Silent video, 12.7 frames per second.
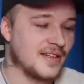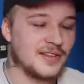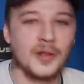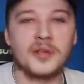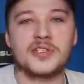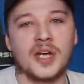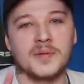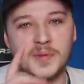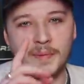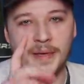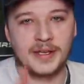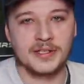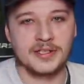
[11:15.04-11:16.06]
Not time to be
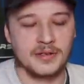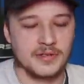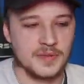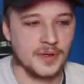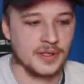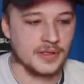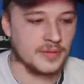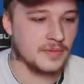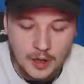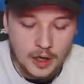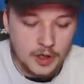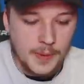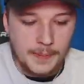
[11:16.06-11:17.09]
making jokes, Michael.
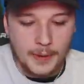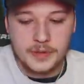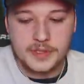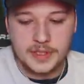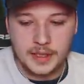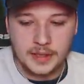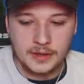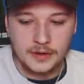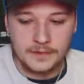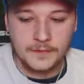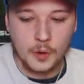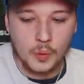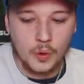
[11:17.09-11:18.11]
I'm going to be posting the
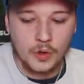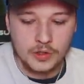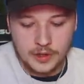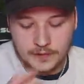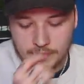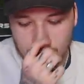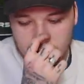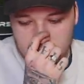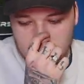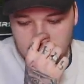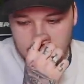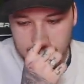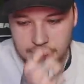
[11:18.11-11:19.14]
full audio from these
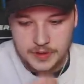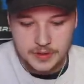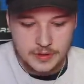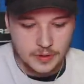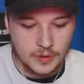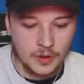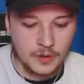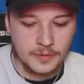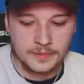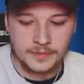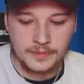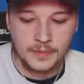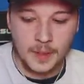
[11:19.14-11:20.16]
clips
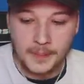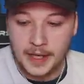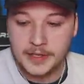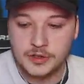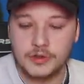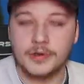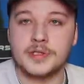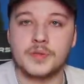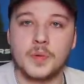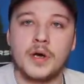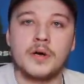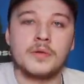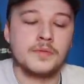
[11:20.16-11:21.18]
on my Patreon as
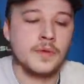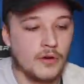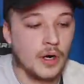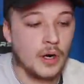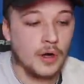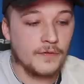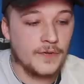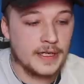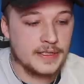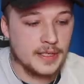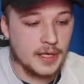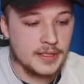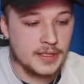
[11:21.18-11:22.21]
well. There are a lot of things
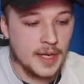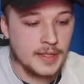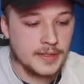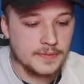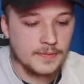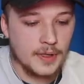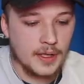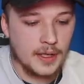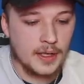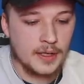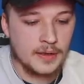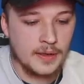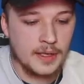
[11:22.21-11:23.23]
that I said
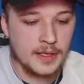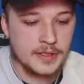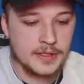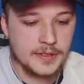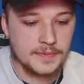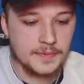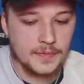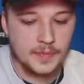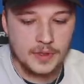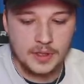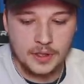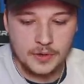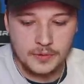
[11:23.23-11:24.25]
in this, you
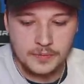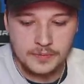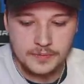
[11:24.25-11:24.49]
know,